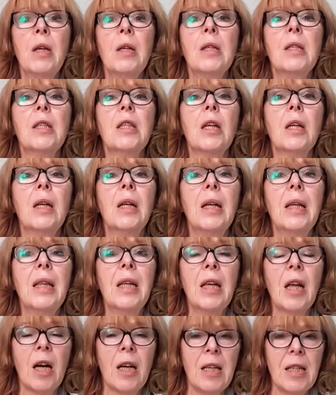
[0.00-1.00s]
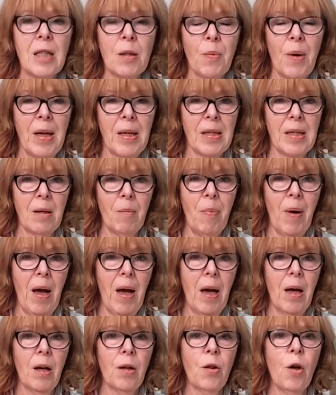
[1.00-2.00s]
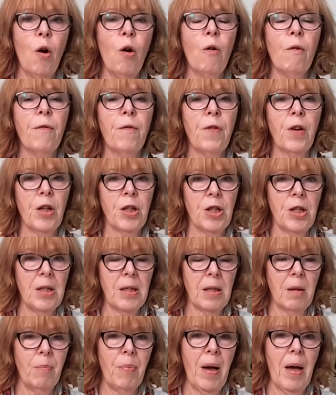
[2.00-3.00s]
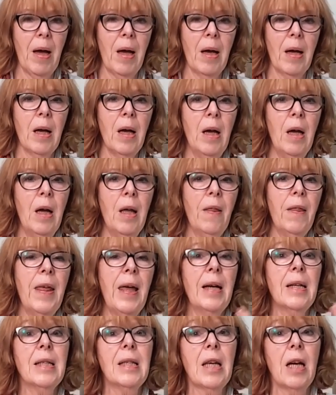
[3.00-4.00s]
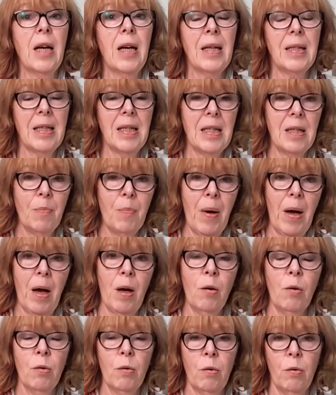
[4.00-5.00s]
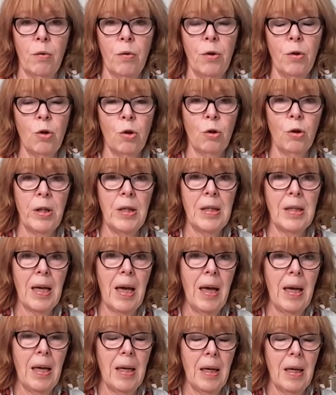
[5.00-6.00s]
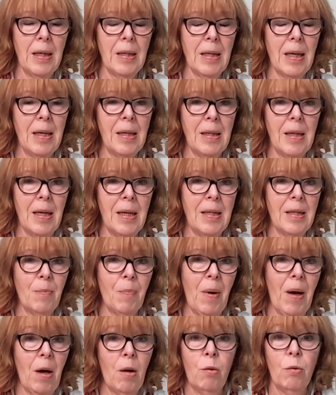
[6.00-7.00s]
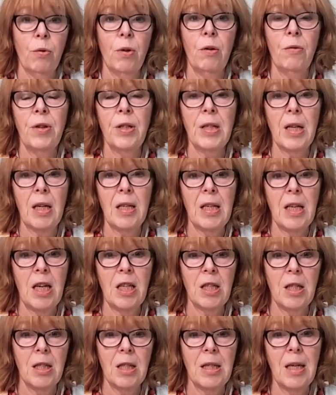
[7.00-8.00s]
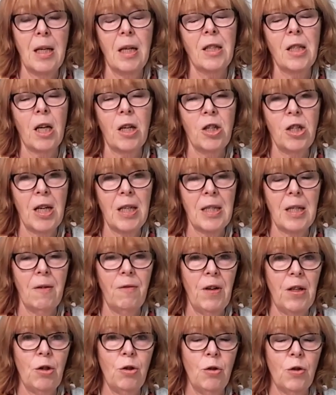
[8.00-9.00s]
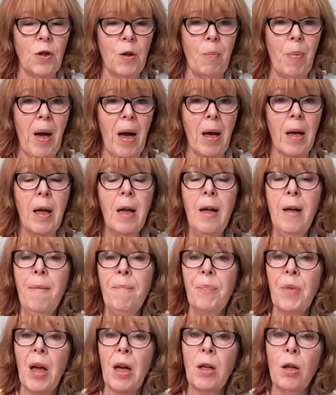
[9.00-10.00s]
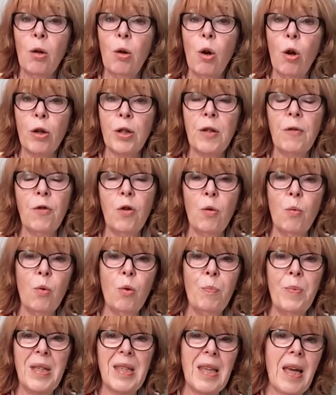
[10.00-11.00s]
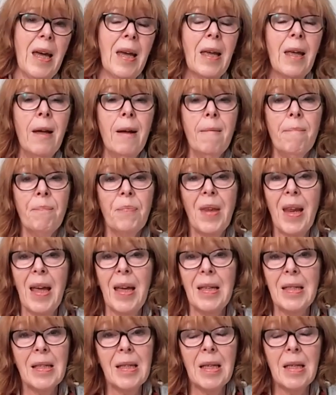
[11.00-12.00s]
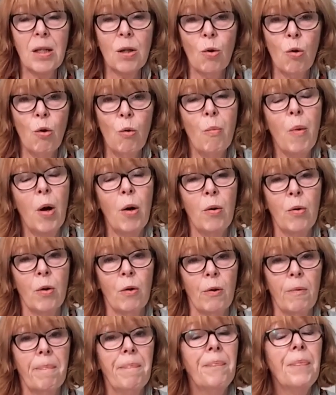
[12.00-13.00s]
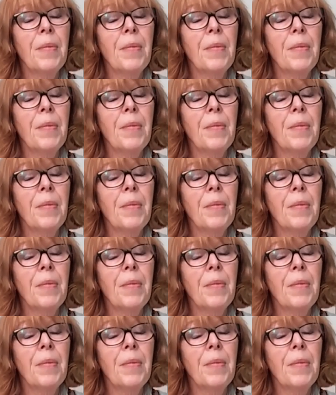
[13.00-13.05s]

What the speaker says: Suddenly the night sweats are back, the hot flushes are back, the anxiety is back, or the joint ache it is back, or the digestive issues are back. And a lot of you will be saying, is this hormonal?